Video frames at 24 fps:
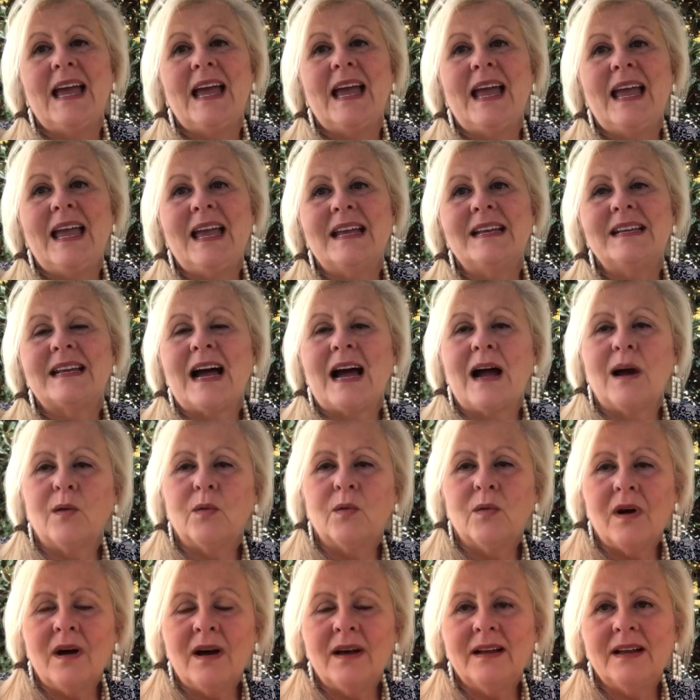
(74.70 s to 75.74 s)
and
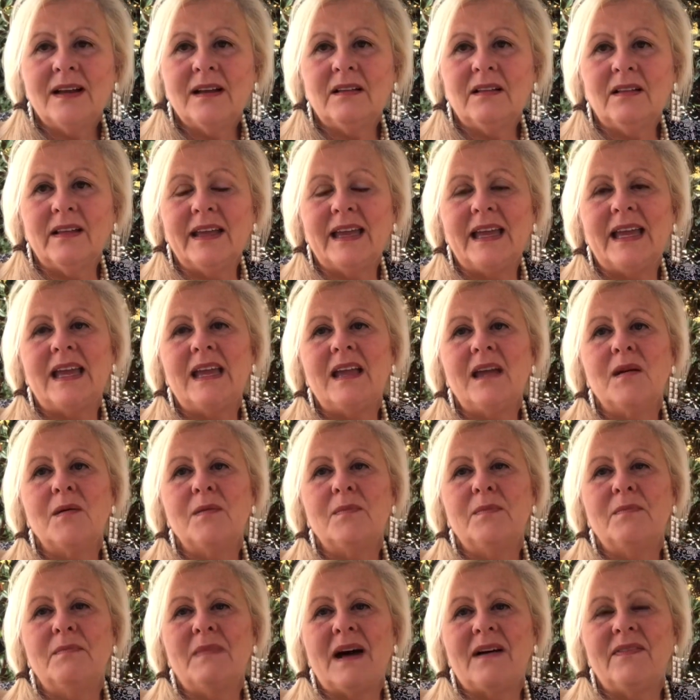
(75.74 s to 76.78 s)
ironically,
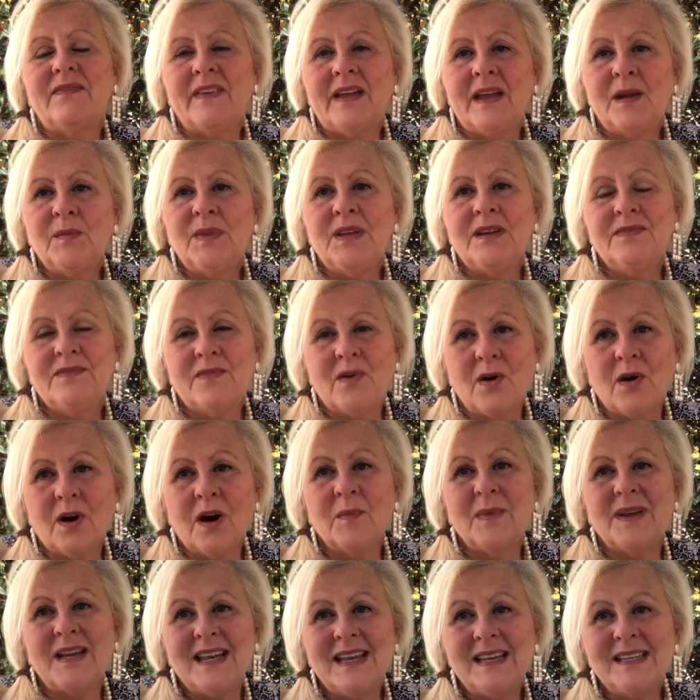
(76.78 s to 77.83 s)
my family
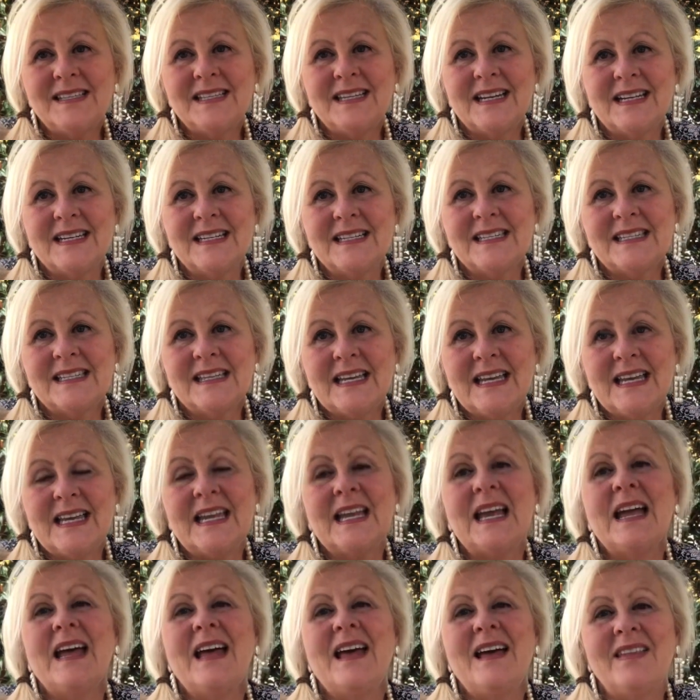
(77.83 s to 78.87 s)
farm in East Tennessee,
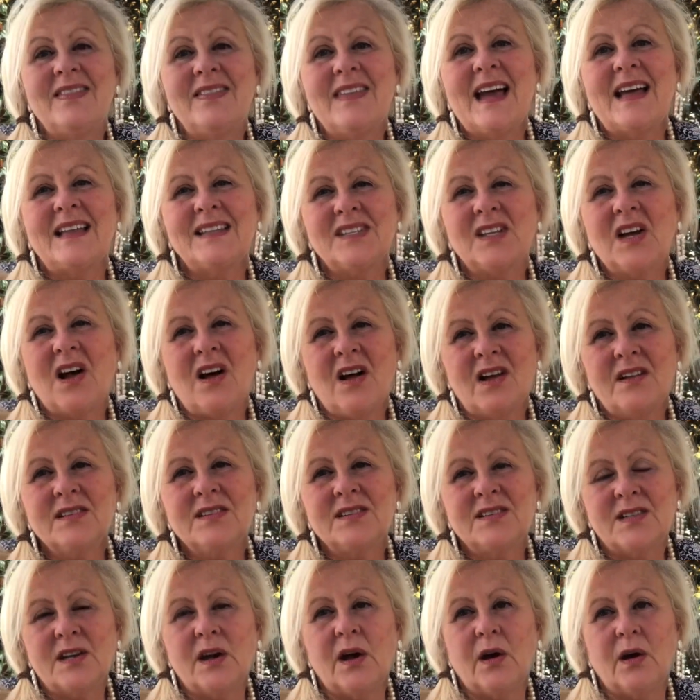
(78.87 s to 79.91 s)
that's
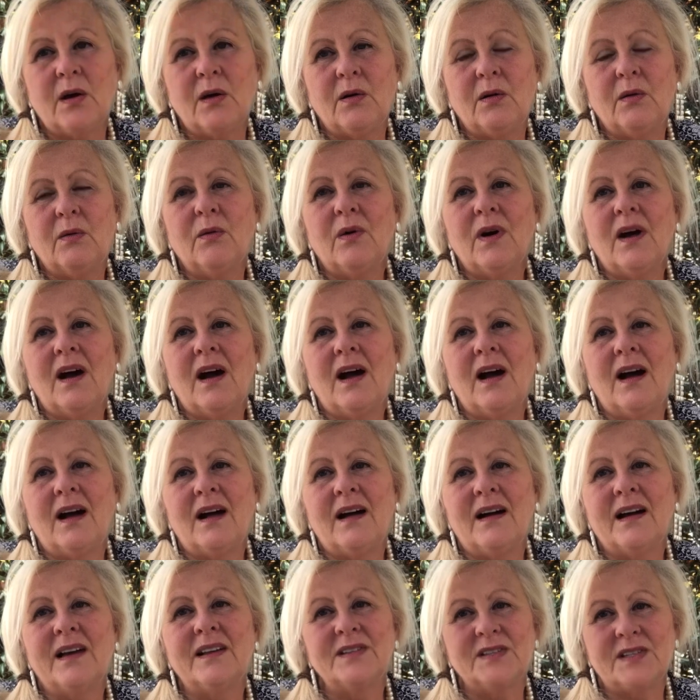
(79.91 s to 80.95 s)
also
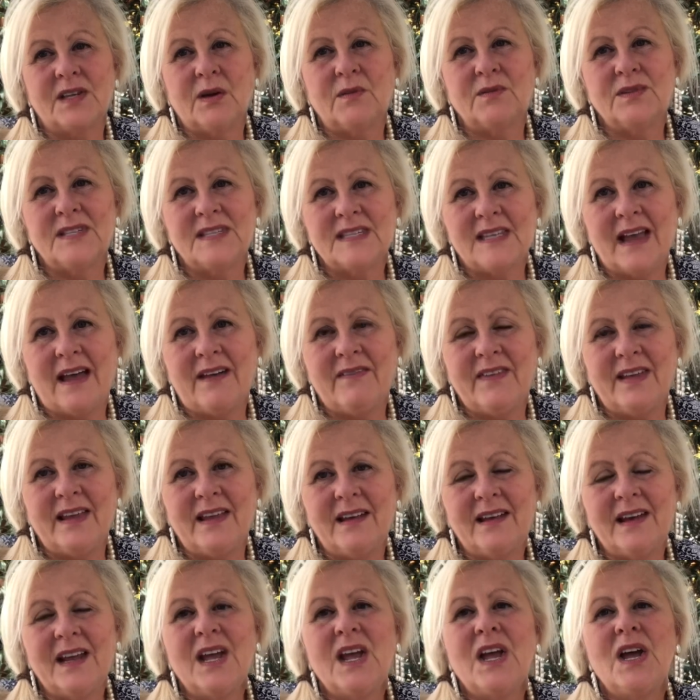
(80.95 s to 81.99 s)
a Zone 7.
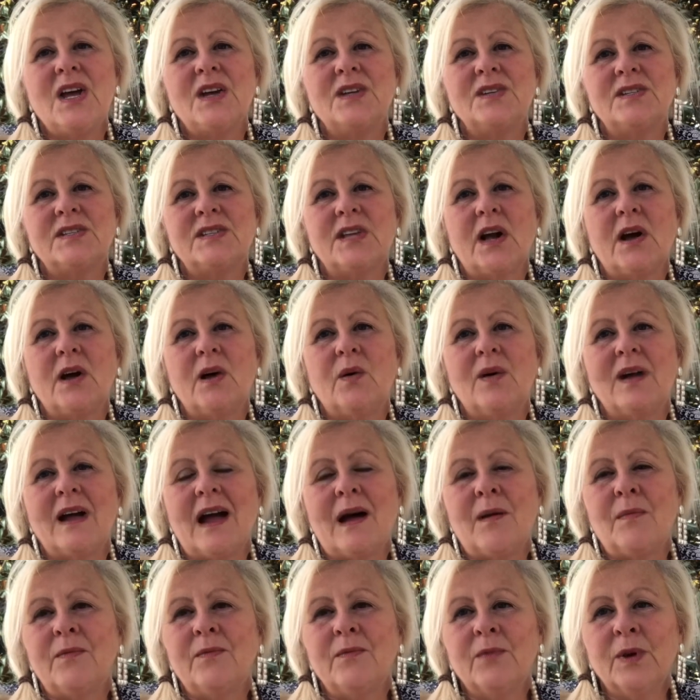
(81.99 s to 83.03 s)
So
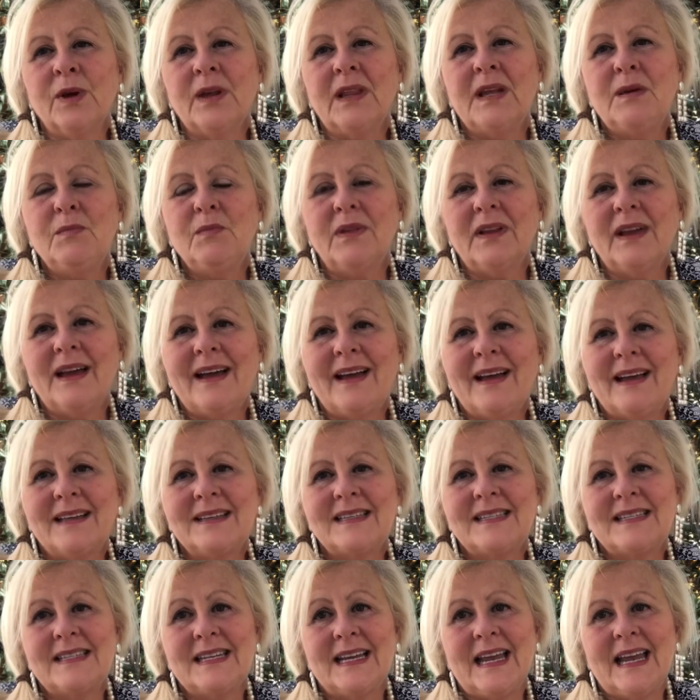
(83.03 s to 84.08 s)
I'm really
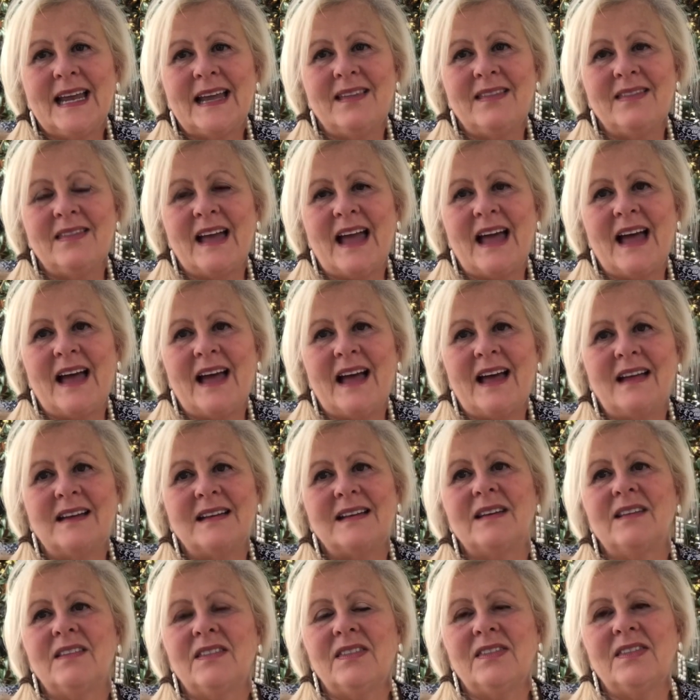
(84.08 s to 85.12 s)
blessed in that
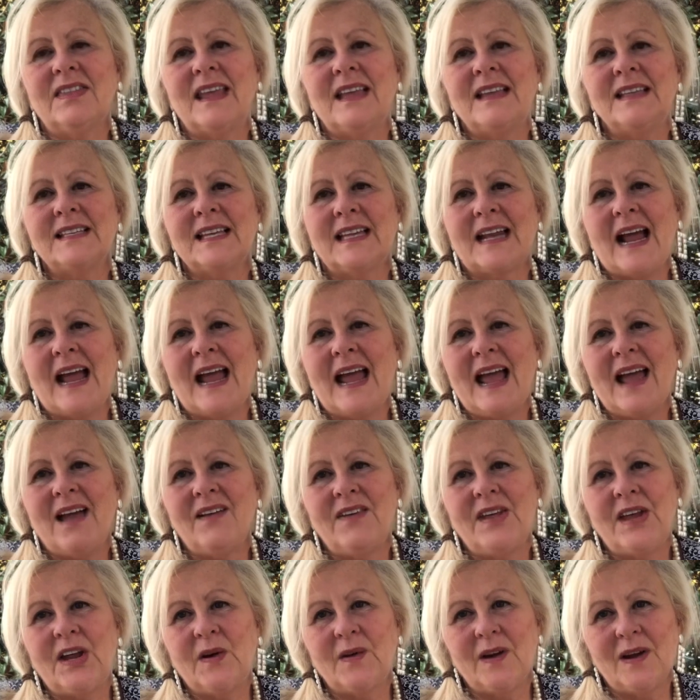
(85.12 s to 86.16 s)
things that I
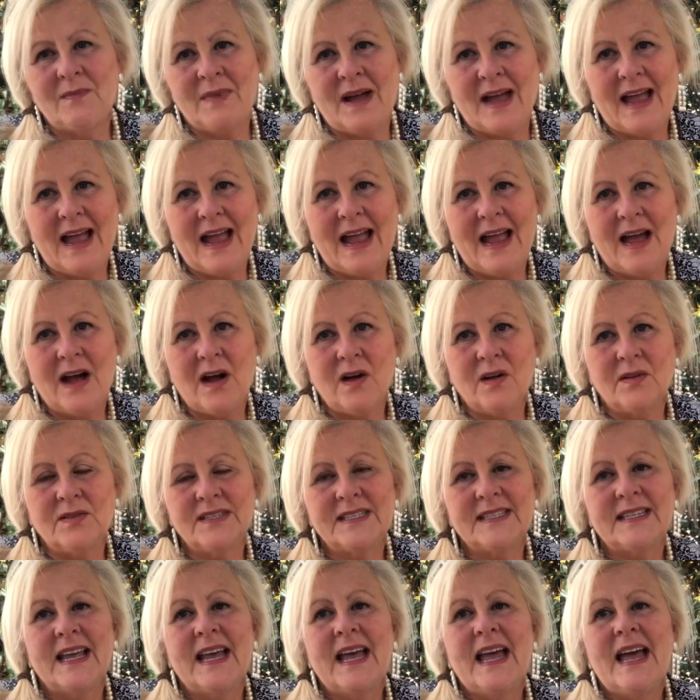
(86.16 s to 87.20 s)
have here at my house,